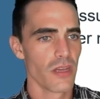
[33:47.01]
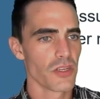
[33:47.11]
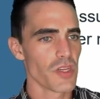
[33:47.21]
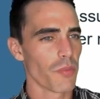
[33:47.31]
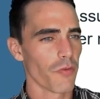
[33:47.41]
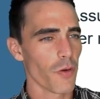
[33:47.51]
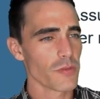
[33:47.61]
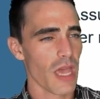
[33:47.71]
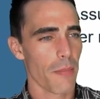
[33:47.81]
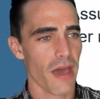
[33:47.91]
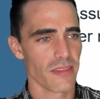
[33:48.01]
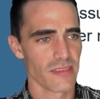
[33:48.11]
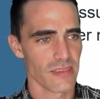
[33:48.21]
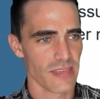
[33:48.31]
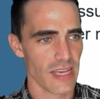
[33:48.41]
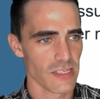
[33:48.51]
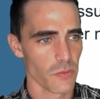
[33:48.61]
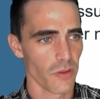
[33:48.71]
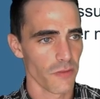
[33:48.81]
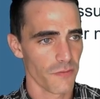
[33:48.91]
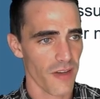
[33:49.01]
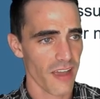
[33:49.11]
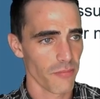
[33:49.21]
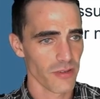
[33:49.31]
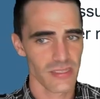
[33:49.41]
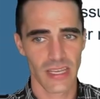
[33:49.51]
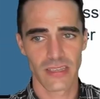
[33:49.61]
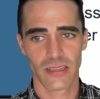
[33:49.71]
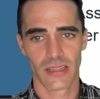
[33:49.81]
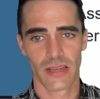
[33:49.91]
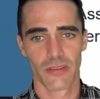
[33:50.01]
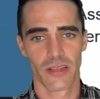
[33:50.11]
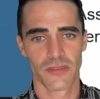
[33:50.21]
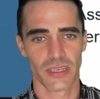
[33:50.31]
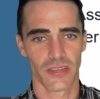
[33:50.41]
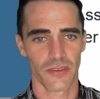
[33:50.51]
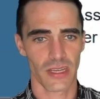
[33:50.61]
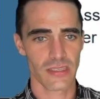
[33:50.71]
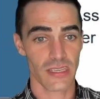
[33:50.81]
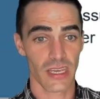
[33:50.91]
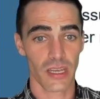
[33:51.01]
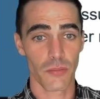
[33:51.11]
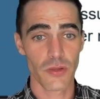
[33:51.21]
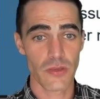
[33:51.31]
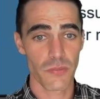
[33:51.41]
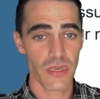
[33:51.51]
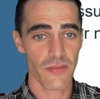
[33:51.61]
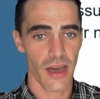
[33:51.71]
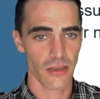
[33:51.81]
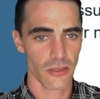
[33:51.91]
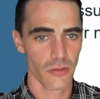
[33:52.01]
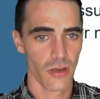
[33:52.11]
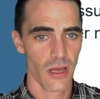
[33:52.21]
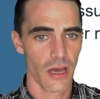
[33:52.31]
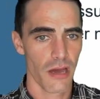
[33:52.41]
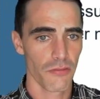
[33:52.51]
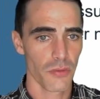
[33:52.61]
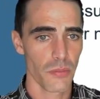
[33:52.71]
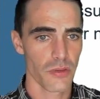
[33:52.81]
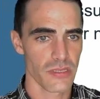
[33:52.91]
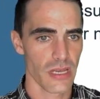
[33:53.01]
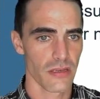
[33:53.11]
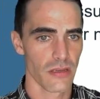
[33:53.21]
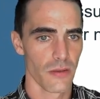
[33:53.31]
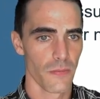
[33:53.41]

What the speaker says: She performs a hypothesis test with 5% level of significance and computes a p-value of 3%.